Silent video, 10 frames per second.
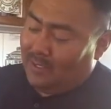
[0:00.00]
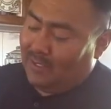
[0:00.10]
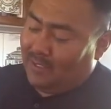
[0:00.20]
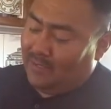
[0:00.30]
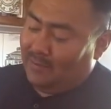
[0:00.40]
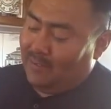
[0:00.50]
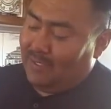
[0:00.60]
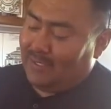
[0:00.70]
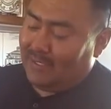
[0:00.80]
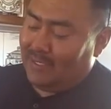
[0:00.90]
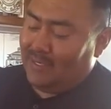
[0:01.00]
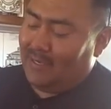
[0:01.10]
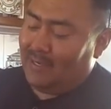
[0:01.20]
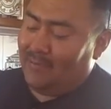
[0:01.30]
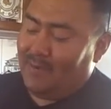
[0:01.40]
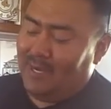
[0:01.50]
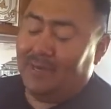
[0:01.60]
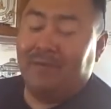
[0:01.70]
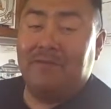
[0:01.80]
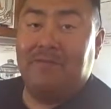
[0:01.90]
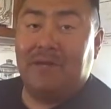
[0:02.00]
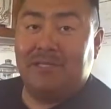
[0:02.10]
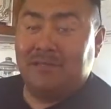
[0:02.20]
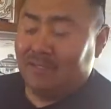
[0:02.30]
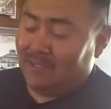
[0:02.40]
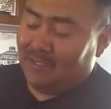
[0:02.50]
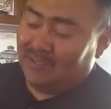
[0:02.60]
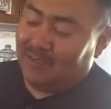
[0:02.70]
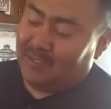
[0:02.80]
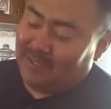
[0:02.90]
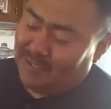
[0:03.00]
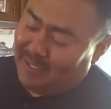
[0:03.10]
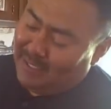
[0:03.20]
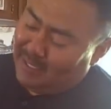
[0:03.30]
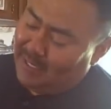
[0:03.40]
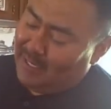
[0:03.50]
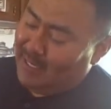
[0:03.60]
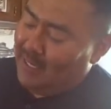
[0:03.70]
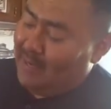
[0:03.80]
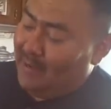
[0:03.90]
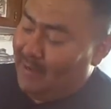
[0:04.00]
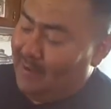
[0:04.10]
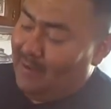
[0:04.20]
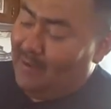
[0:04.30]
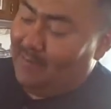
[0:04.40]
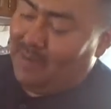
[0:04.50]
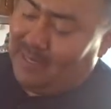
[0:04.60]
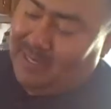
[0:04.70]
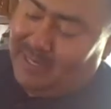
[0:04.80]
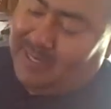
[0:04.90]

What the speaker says: this stone is embedded with fossils, as you can see, many